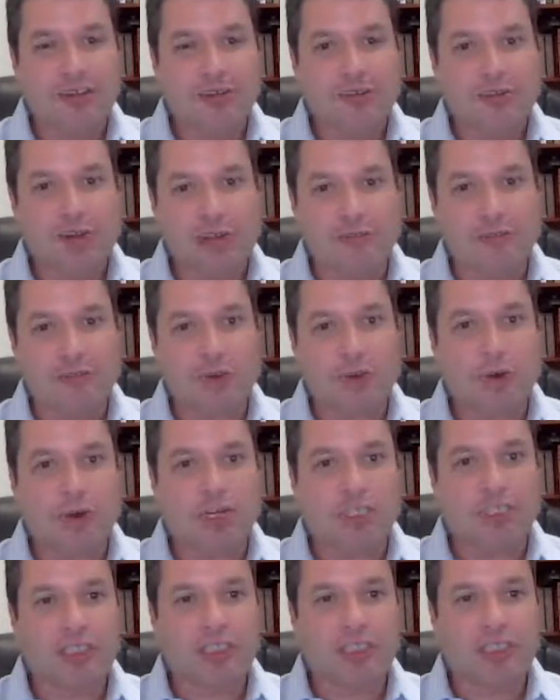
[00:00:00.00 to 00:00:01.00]
when, of
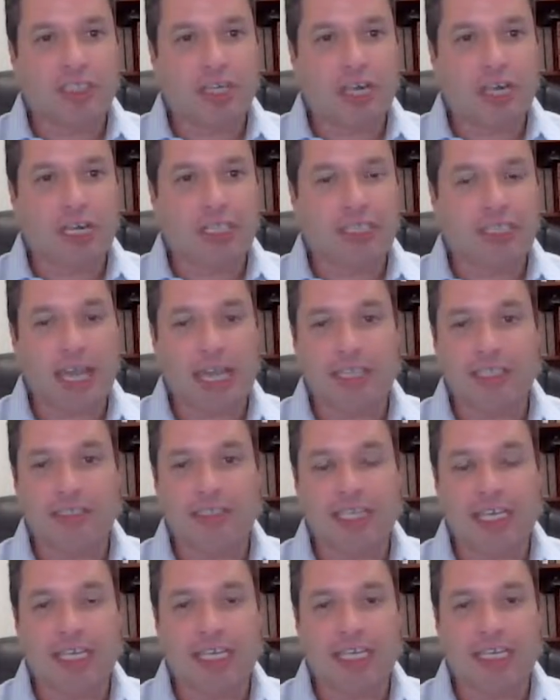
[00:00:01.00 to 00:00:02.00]
course, Titus
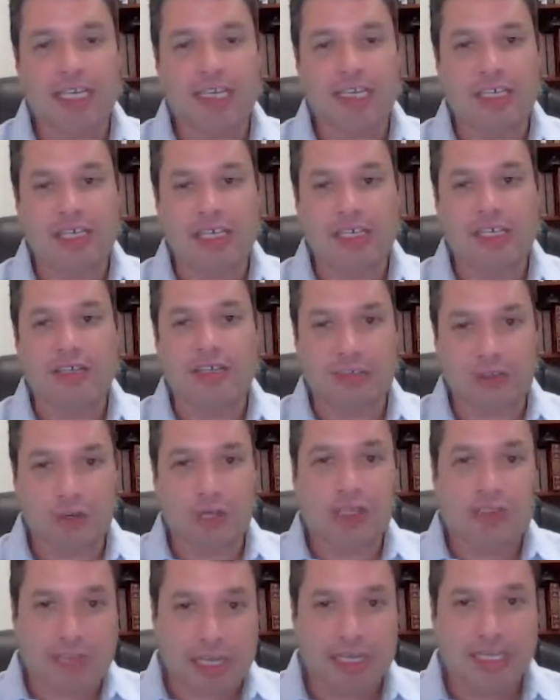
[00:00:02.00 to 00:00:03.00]
said he
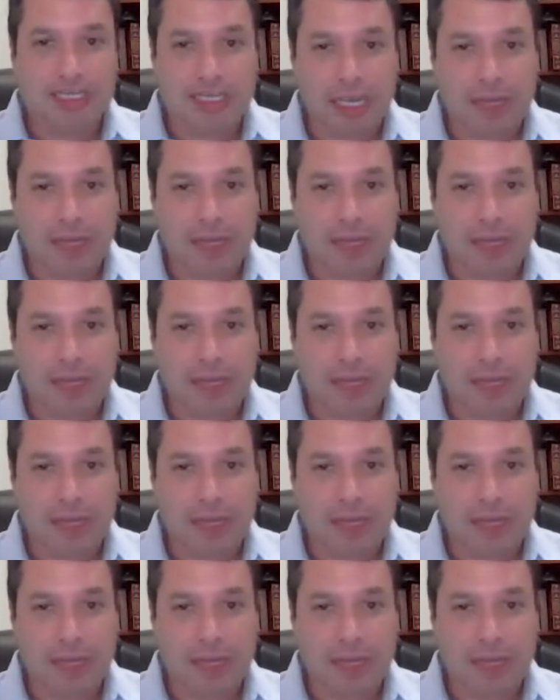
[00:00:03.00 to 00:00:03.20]
destroyed the Second